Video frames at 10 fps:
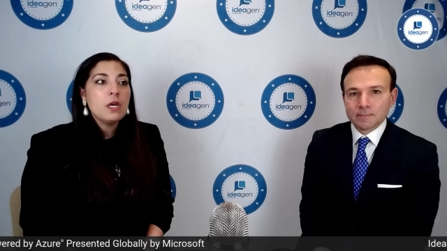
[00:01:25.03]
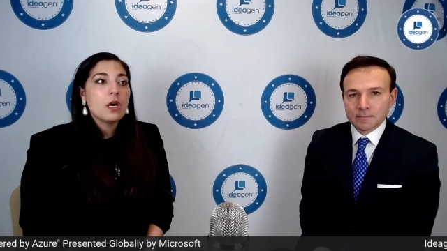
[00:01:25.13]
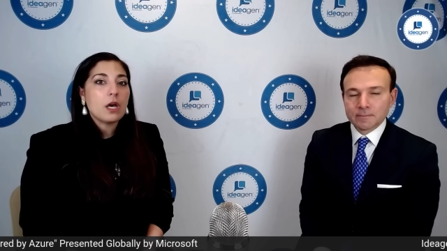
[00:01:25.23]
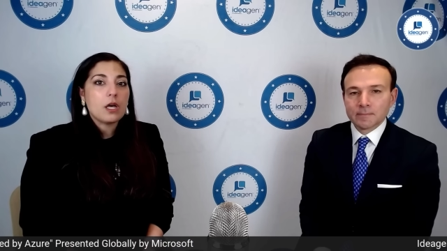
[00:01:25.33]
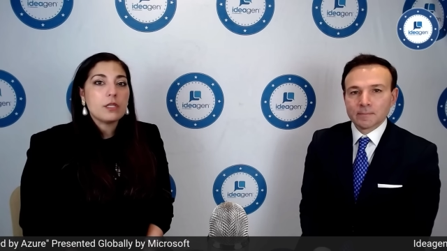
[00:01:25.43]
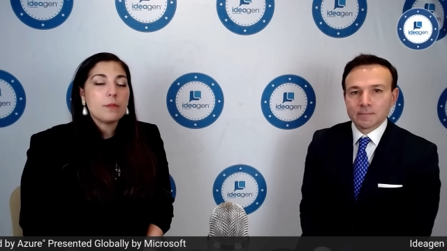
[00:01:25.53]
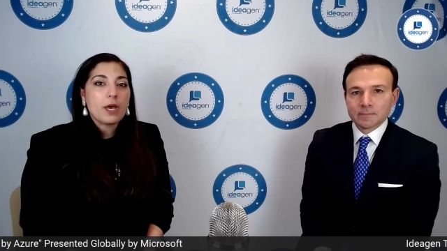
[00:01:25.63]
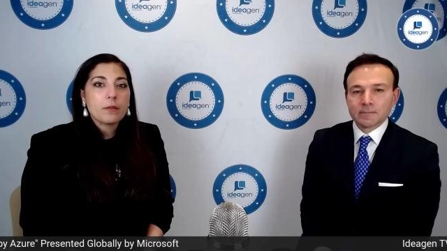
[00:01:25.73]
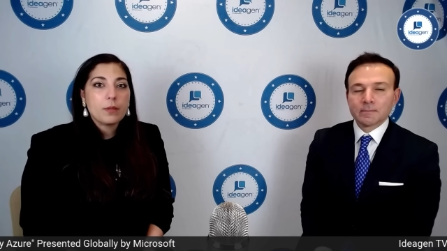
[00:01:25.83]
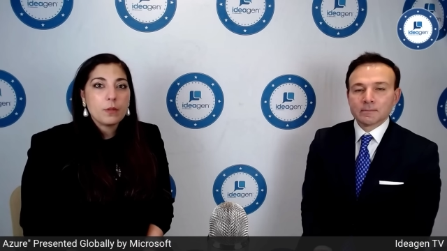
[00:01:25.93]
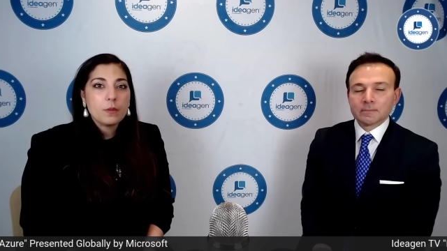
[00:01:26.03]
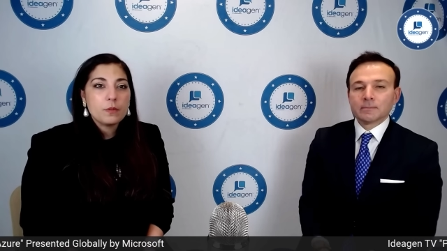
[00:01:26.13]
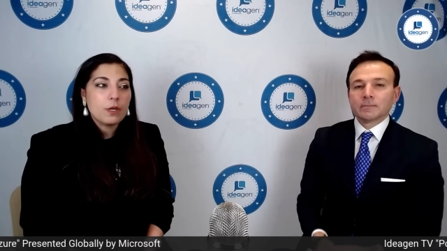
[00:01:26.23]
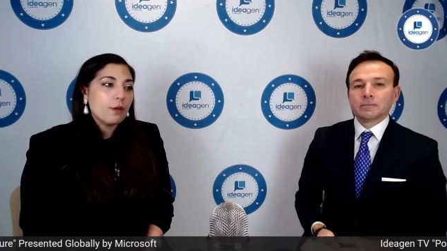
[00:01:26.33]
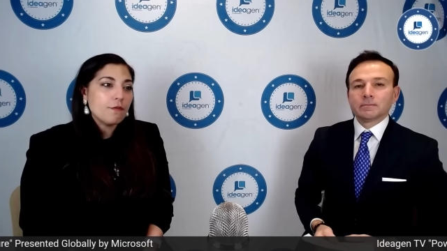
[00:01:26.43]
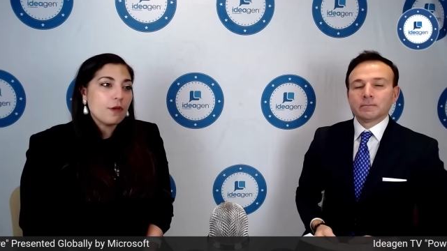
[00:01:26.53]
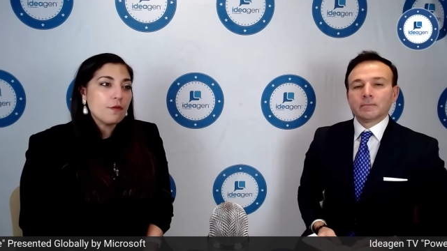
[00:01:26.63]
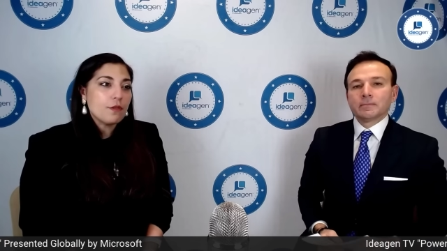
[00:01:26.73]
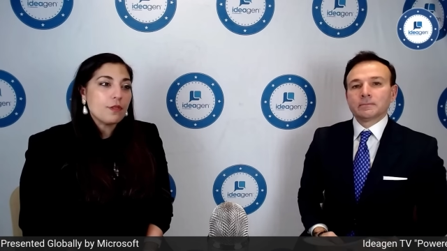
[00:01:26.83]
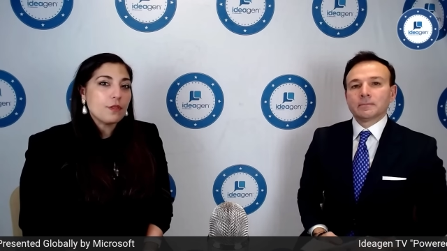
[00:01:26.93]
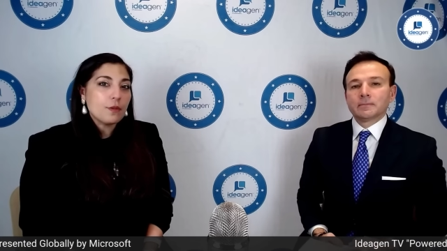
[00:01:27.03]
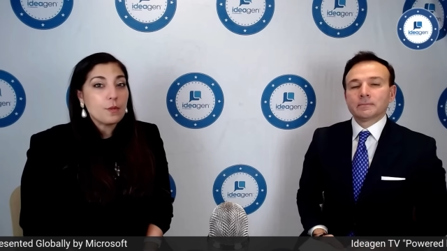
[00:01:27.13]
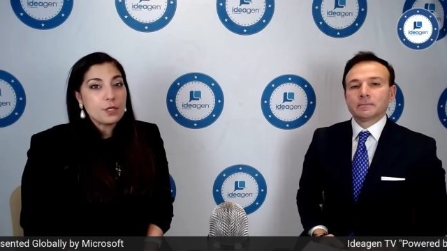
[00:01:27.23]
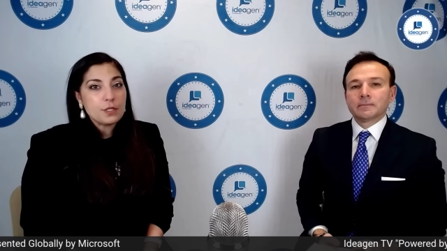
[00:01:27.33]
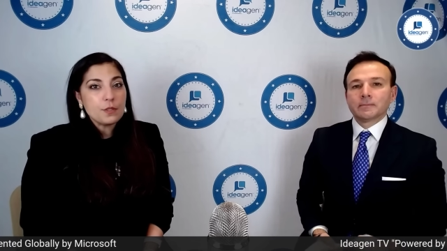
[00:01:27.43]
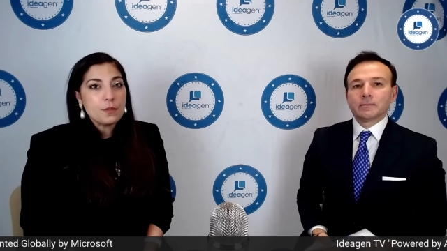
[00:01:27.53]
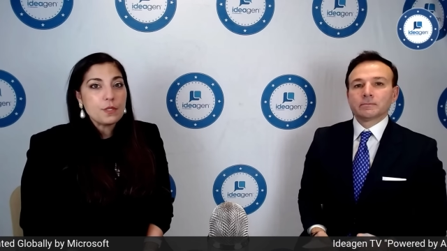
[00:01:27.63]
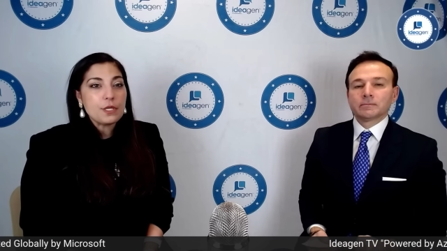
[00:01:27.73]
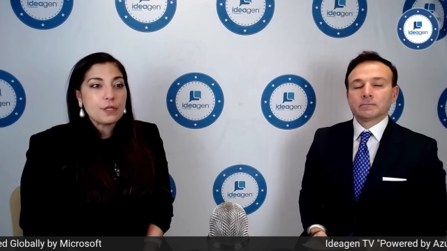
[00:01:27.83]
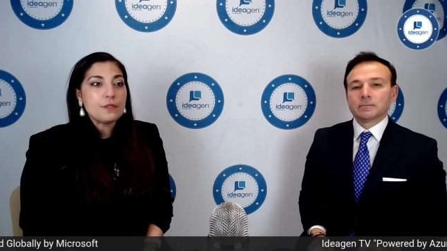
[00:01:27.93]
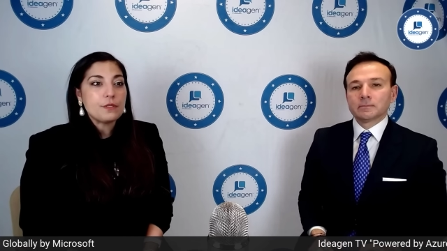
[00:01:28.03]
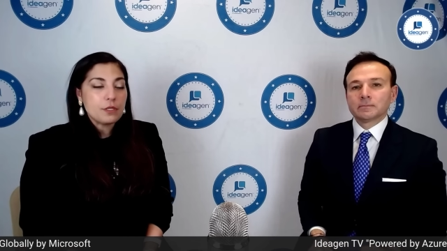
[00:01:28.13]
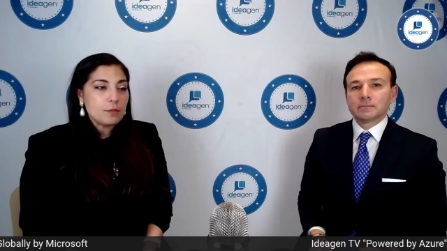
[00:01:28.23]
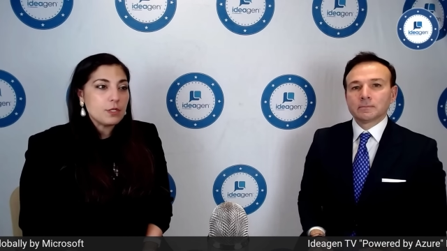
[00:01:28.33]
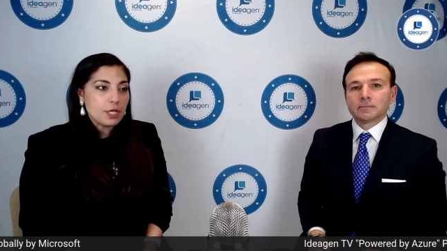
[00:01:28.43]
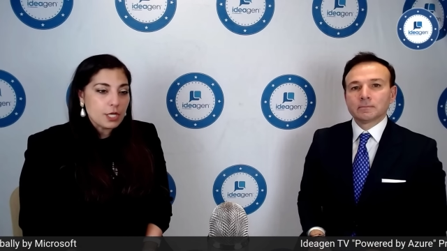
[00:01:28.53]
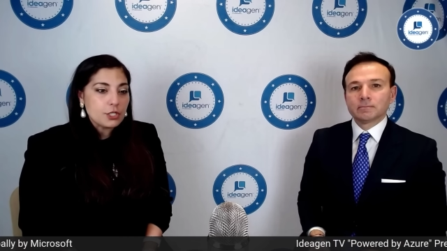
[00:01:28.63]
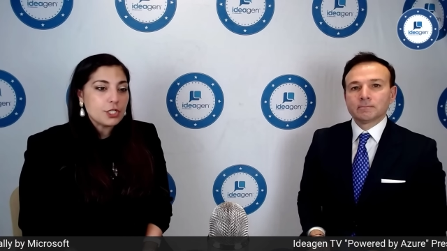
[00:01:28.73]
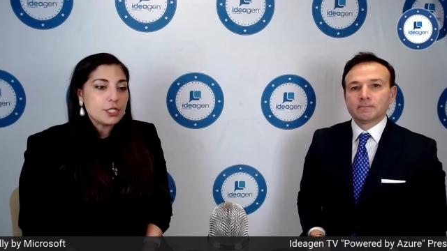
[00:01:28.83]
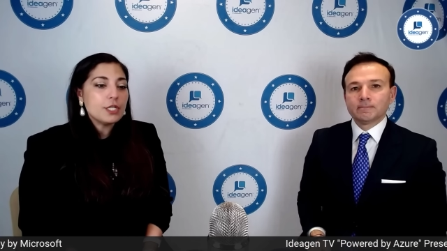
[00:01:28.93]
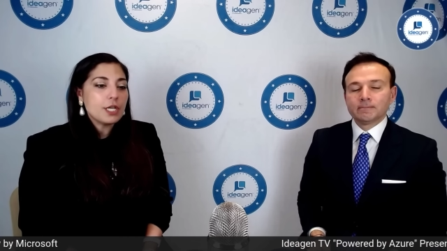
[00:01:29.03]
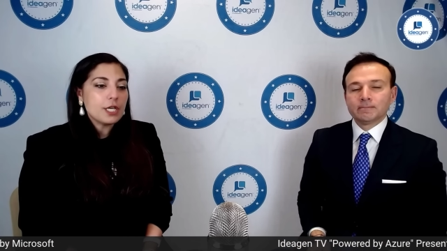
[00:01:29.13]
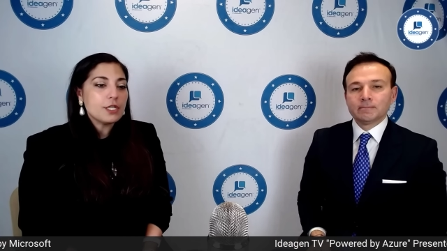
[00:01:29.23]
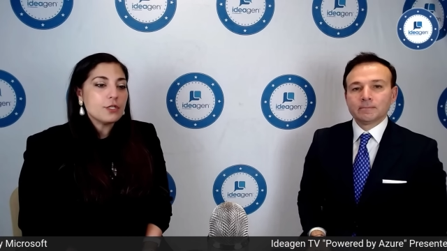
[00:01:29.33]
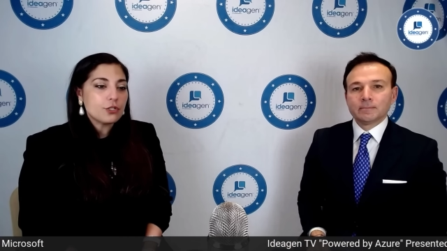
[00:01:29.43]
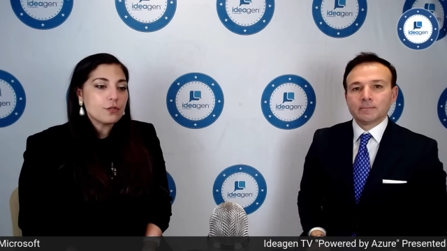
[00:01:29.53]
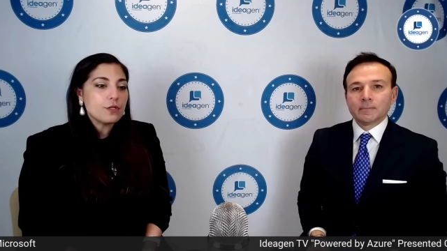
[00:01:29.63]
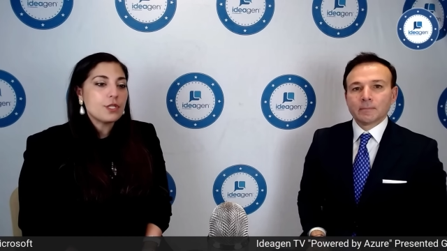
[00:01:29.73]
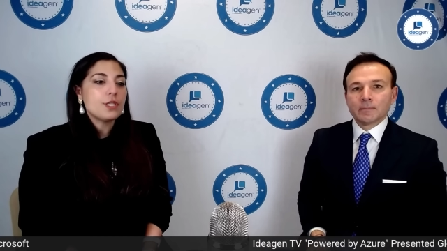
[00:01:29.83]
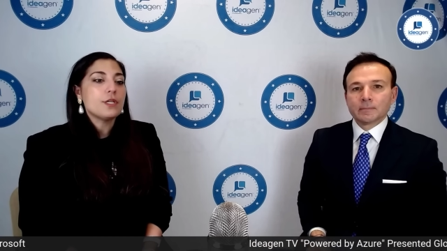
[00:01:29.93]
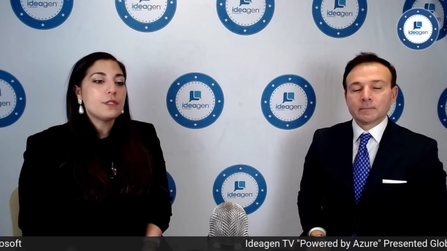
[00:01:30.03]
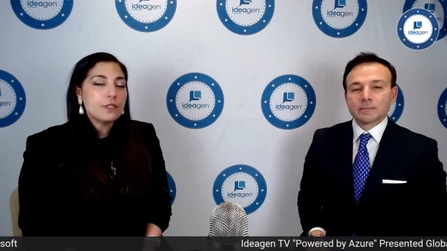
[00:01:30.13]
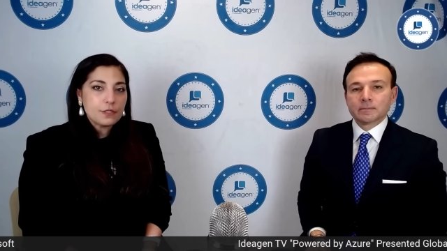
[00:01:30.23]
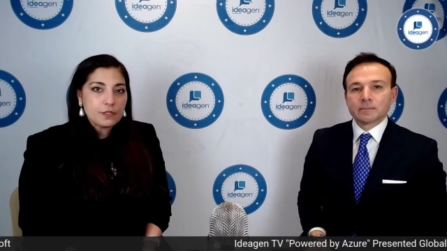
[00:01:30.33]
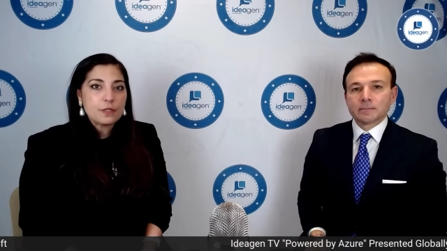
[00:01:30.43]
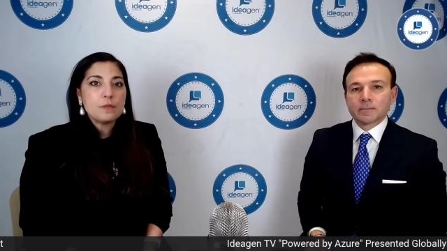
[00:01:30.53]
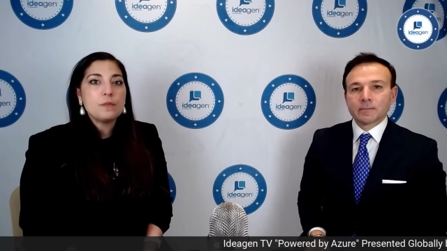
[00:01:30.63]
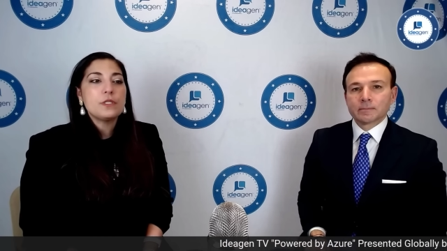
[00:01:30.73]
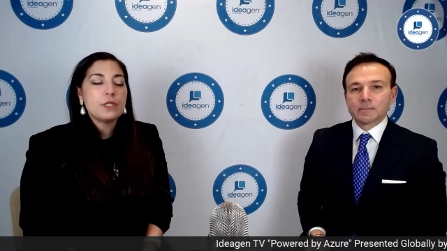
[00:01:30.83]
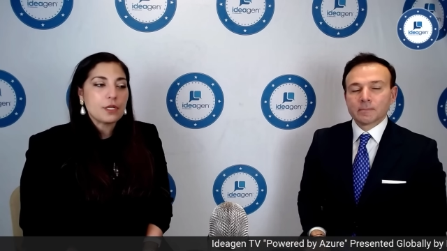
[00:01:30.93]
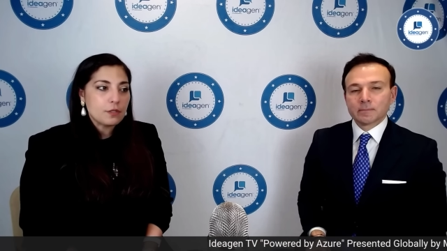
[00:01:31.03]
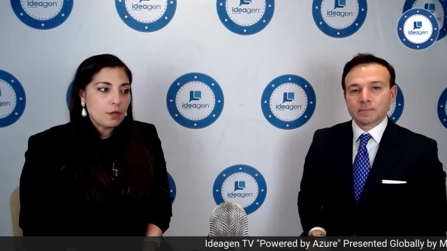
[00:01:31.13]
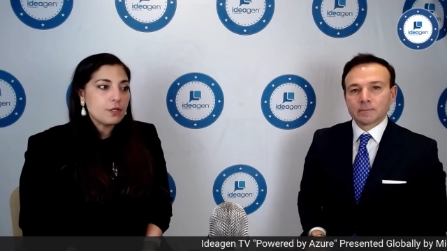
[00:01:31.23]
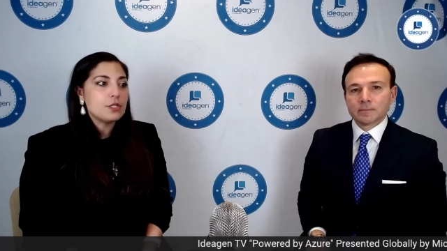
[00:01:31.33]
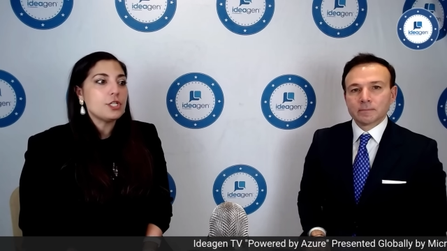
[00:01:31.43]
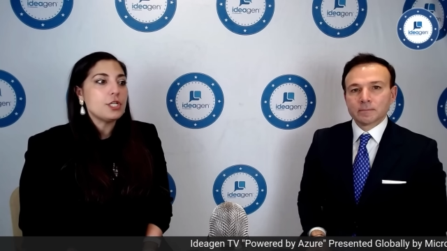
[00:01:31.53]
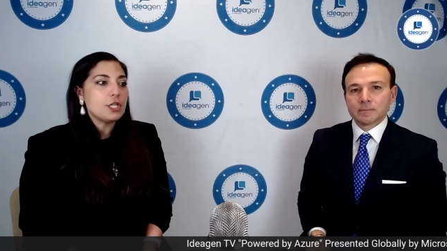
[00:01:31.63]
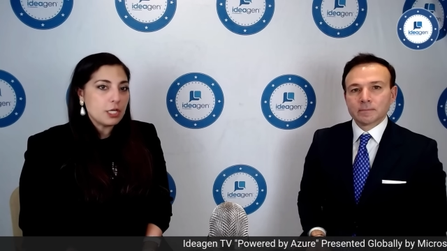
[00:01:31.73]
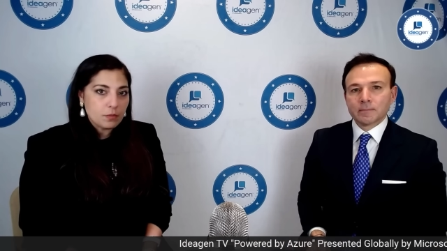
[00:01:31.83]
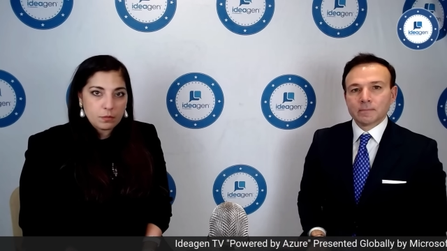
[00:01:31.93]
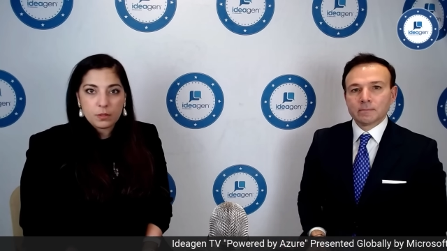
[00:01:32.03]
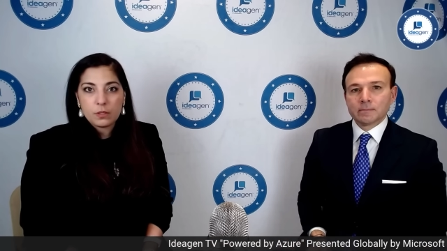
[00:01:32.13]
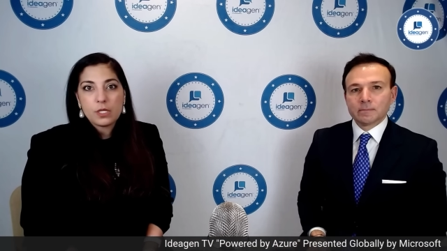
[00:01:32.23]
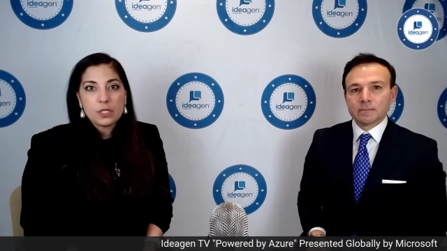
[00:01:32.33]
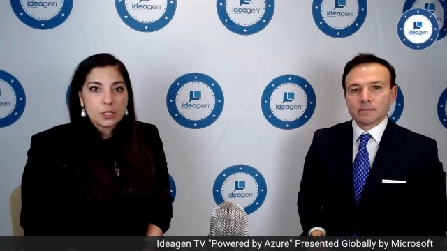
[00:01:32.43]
Speaker 1: Uh, the backbone of everything that we do is communication and ensuring that systems, technology, capabilities,